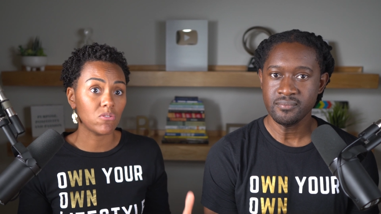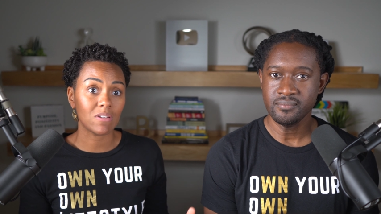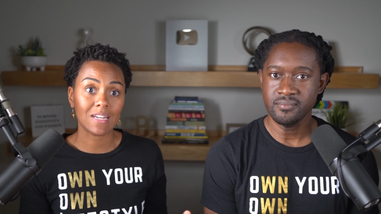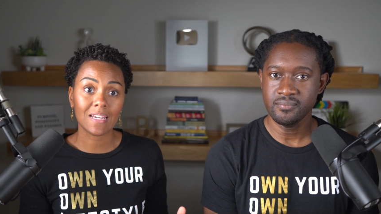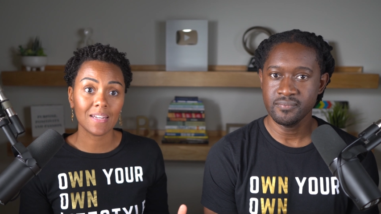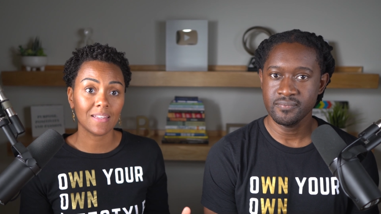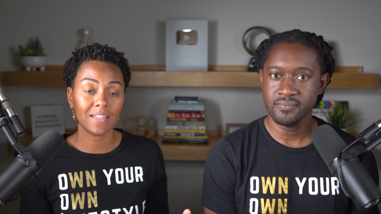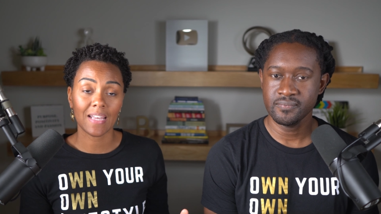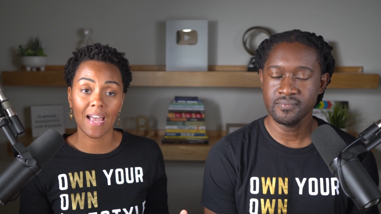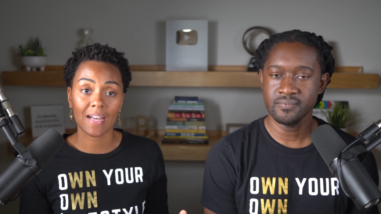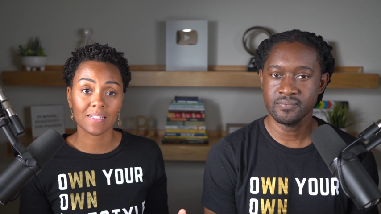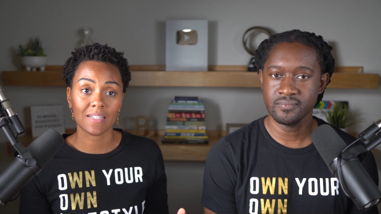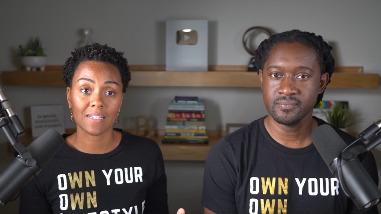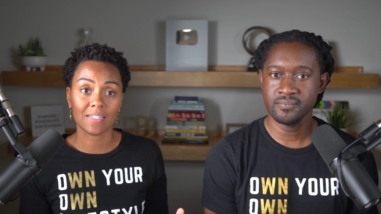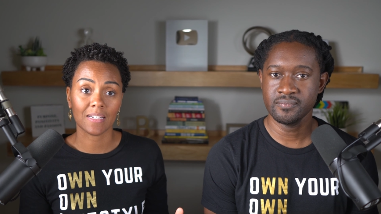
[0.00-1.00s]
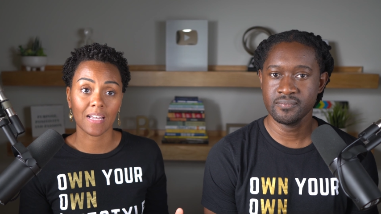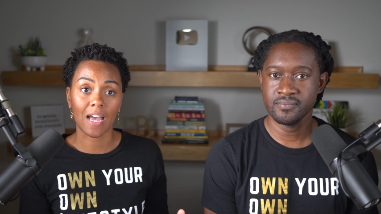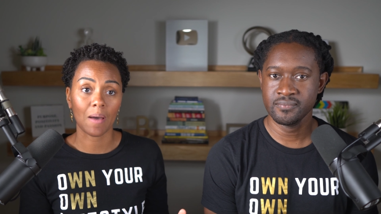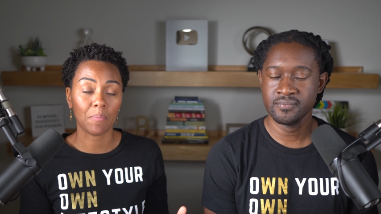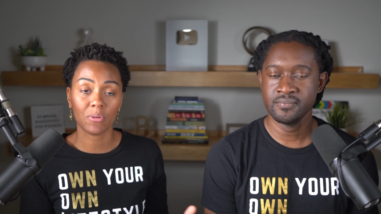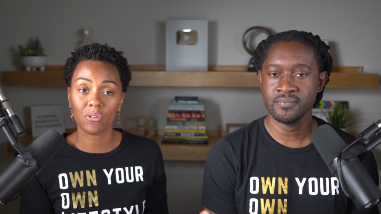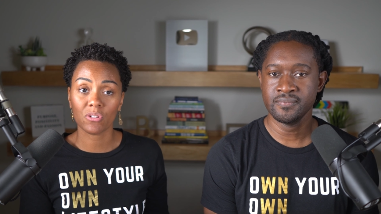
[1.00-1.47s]
Speaker 1: you need the access to
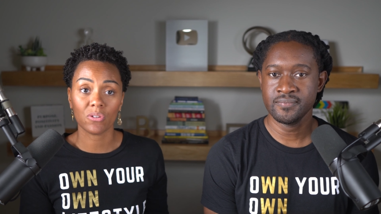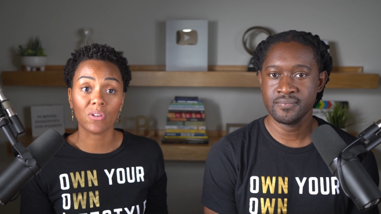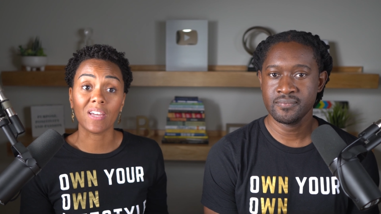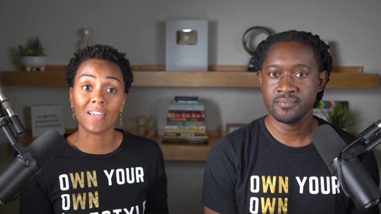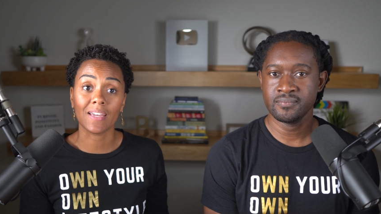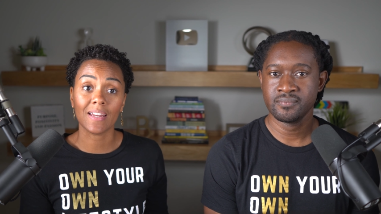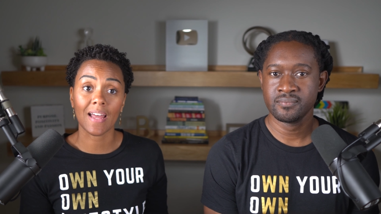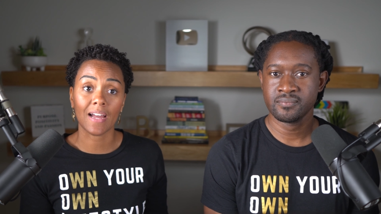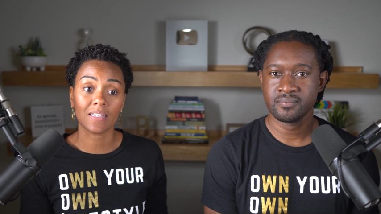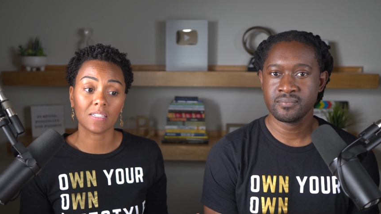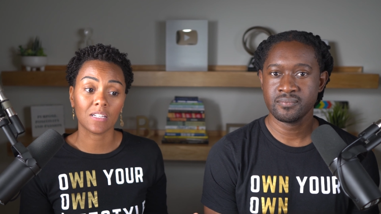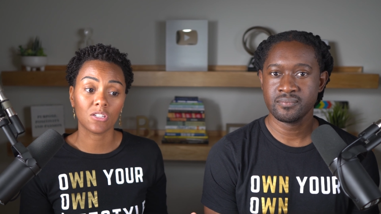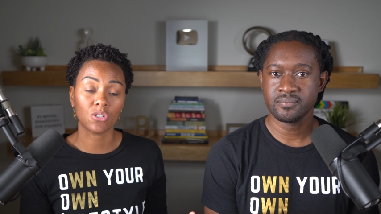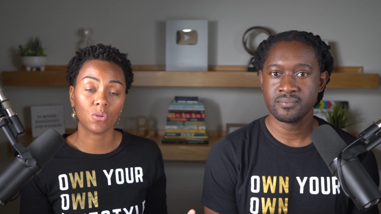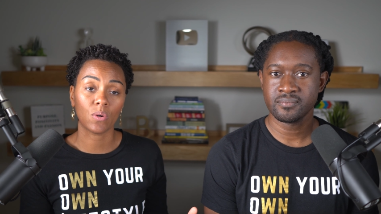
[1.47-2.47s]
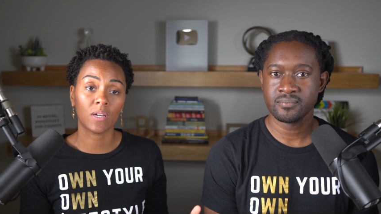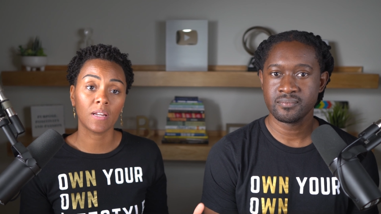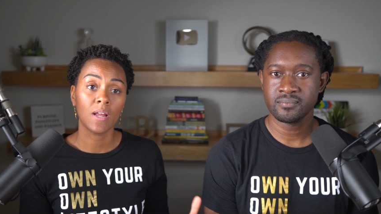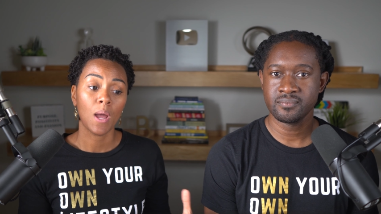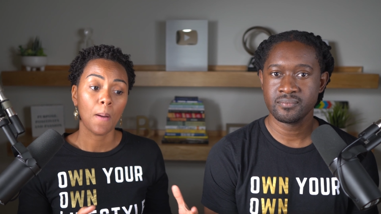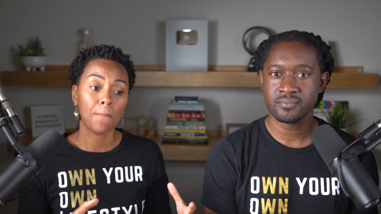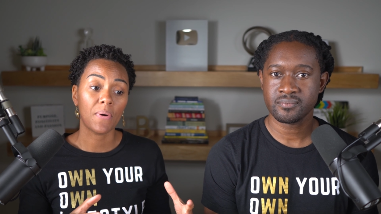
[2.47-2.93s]
capital, you can get access to
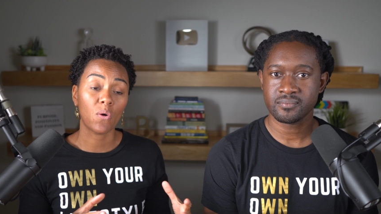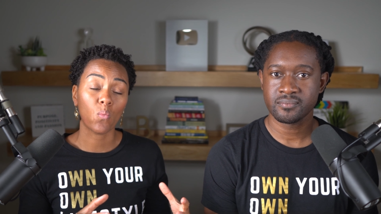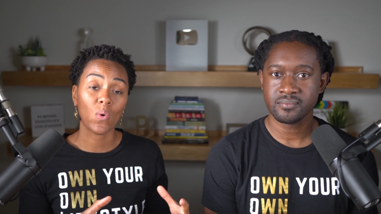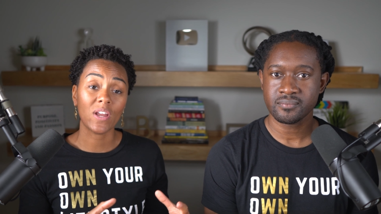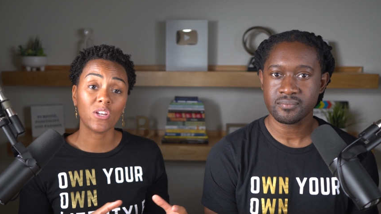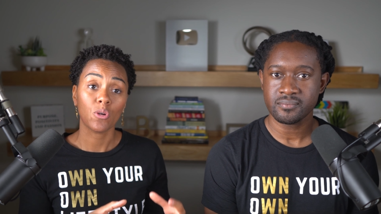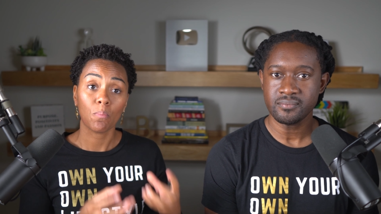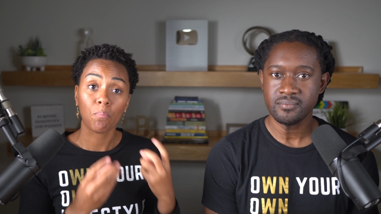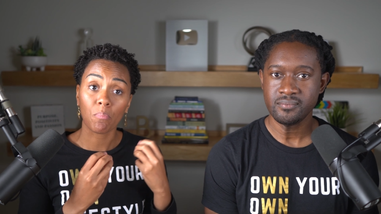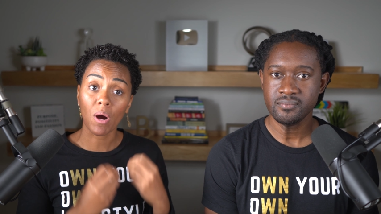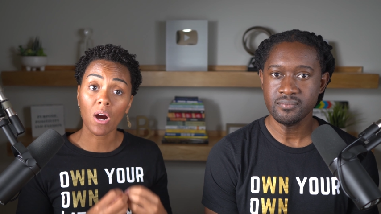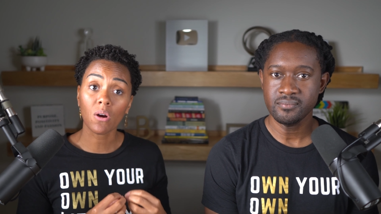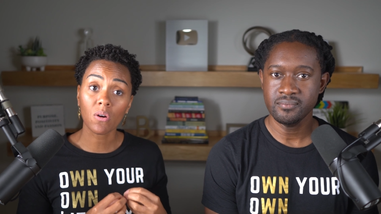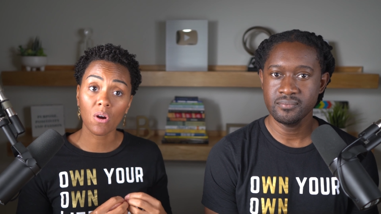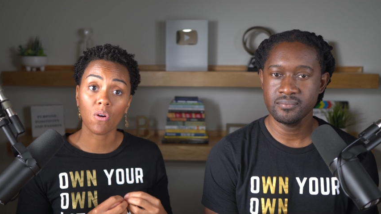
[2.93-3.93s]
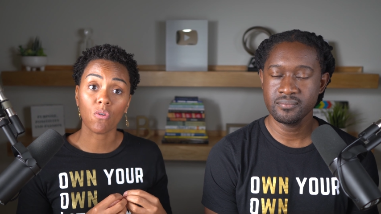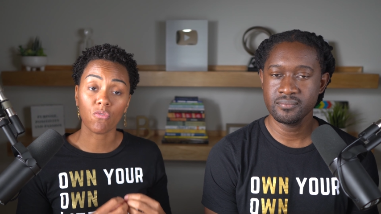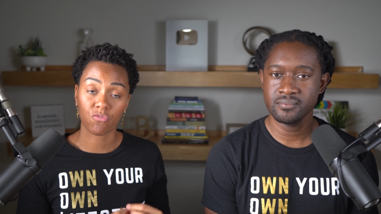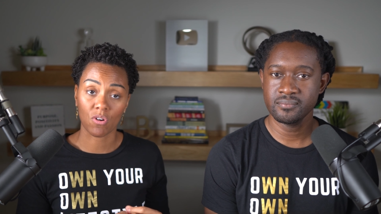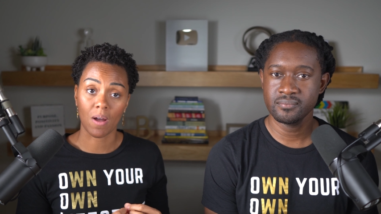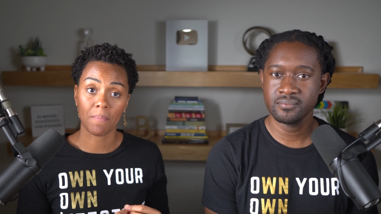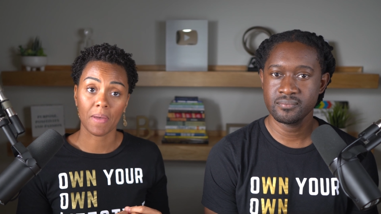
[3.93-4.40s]
it. But when you borrow
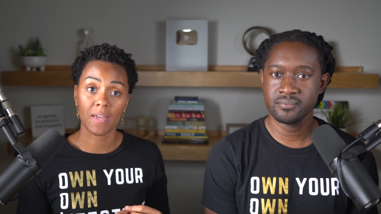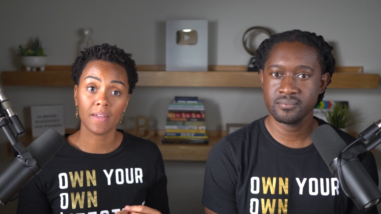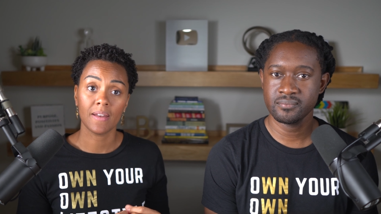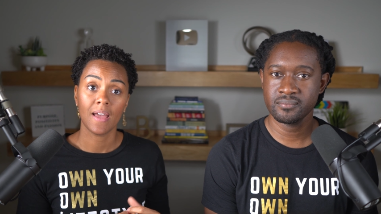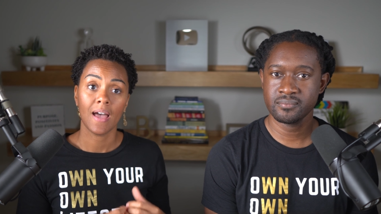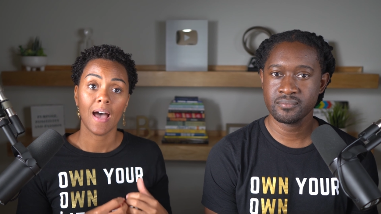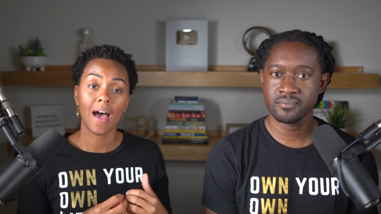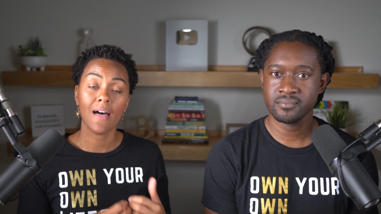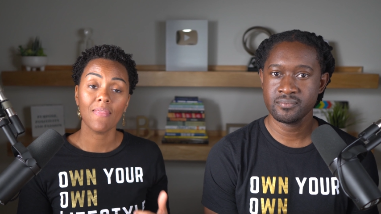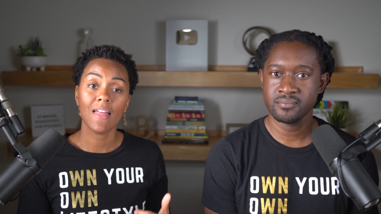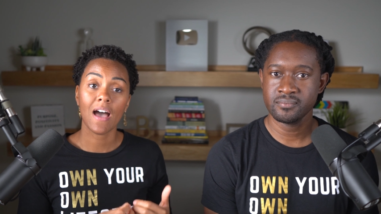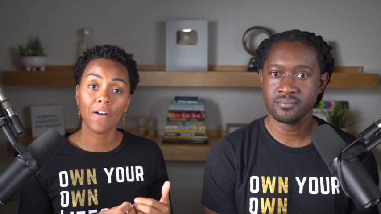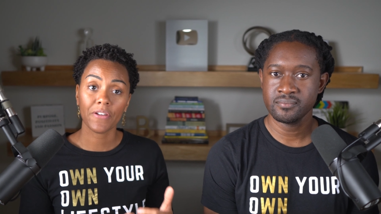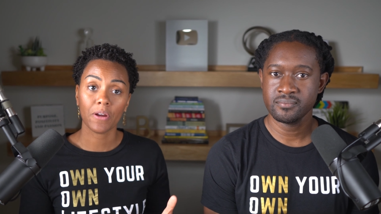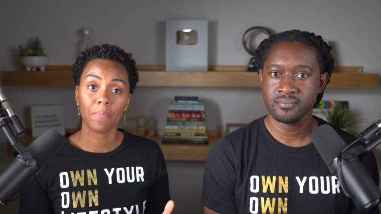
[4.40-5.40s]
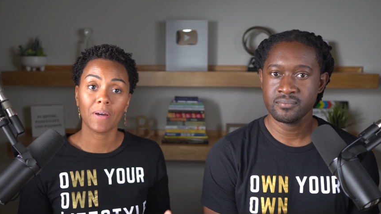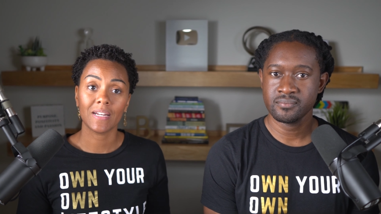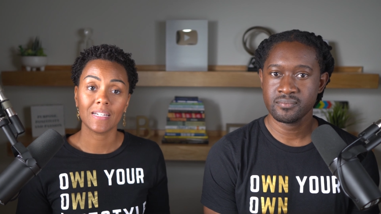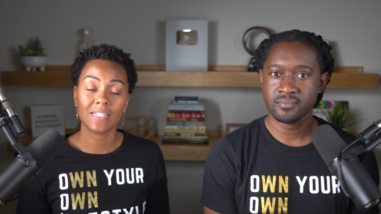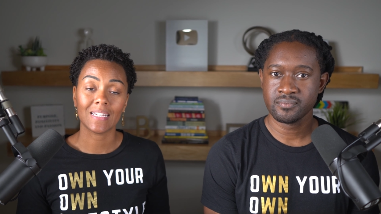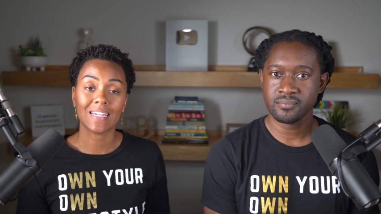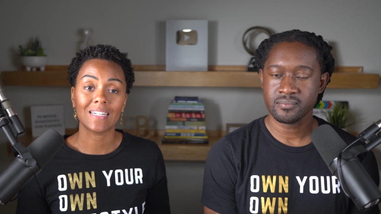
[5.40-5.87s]
from it, allow your
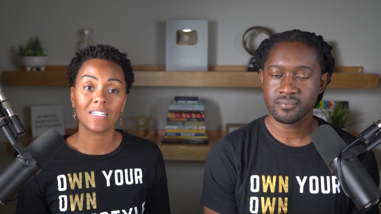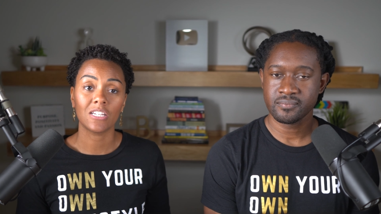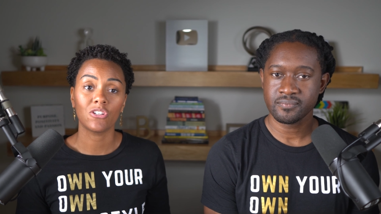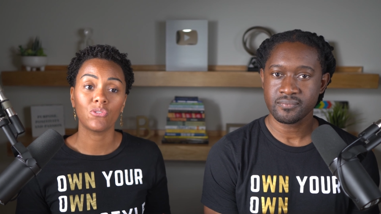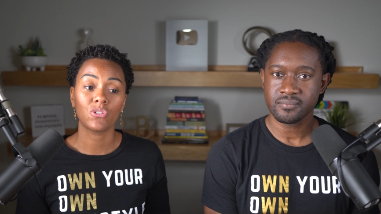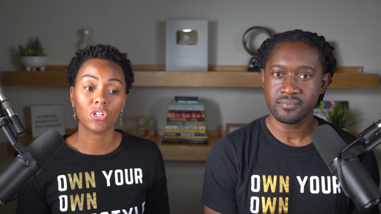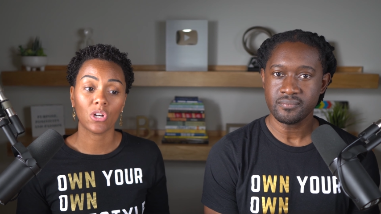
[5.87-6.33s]
money to continue